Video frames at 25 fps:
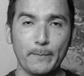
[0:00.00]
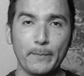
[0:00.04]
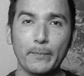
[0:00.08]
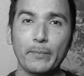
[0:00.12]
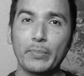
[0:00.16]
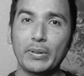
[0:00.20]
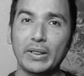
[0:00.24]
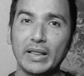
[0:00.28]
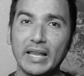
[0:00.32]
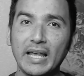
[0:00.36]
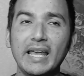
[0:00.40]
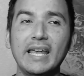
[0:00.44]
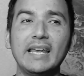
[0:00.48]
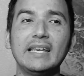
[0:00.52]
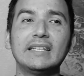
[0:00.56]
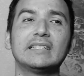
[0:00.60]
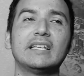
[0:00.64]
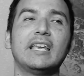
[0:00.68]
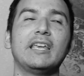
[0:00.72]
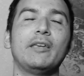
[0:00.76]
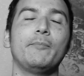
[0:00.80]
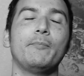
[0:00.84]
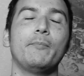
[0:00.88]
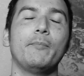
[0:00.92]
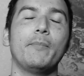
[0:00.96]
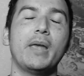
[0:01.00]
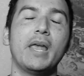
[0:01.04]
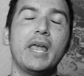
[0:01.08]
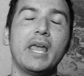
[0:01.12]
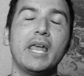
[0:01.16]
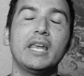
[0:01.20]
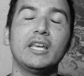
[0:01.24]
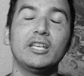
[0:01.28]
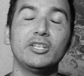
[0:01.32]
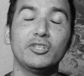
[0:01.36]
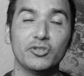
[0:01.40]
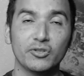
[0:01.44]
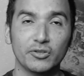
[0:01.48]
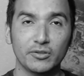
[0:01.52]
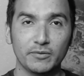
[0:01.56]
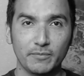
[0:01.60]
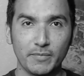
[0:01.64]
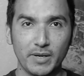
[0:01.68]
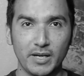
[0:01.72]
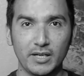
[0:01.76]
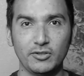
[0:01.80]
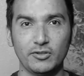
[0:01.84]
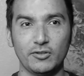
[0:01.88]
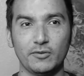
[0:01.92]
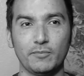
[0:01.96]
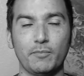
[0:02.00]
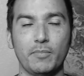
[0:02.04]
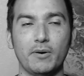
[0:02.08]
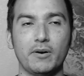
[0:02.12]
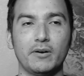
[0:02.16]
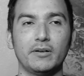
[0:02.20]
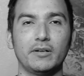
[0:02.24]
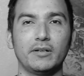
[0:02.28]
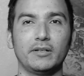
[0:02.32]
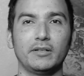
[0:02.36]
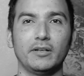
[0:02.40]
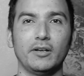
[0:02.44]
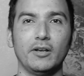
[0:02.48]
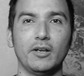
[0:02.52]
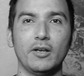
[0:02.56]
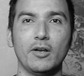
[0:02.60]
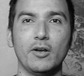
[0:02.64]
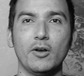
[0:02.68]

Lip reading: plays a major part